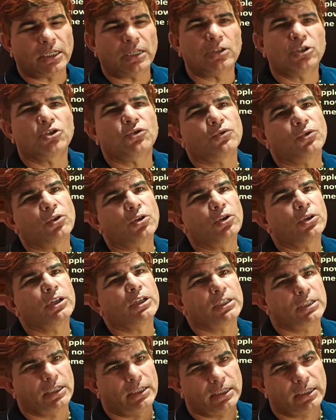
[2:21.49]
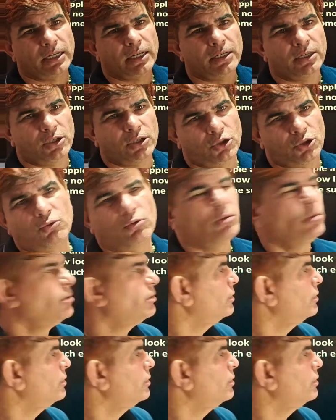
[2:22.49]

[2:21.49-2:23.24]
also following a certain rule.